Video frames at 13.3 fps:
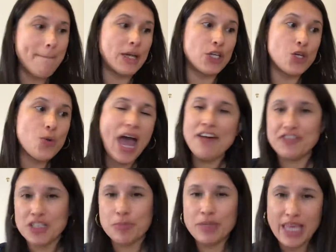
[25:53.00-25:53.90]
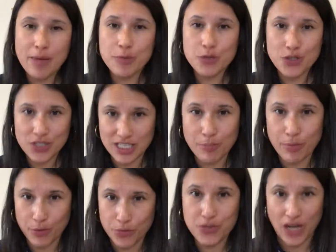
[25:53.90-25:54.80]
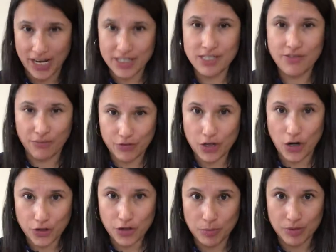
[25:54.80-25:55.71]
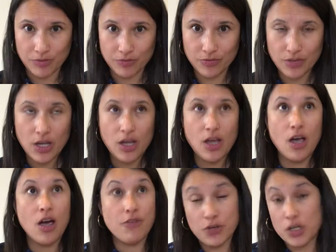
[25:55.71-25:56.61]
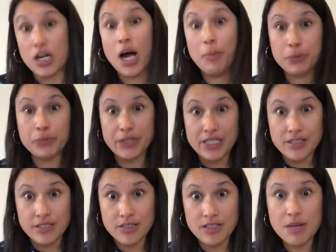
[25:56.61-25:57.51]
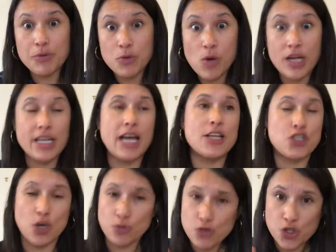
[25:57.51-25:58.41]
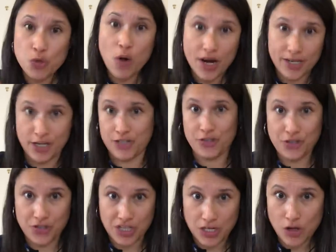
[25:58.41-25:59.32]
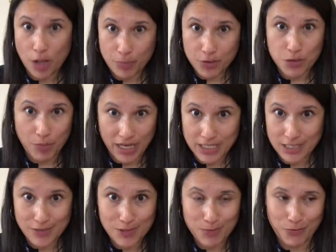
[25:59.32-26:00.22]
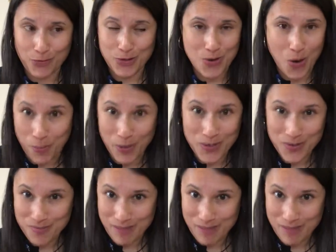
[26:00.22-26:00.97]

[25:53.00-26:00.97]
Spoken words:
You have to be able to see both sides of every argument. For a couple reasons. Number 1, don't you want to understand all perspectives before you open your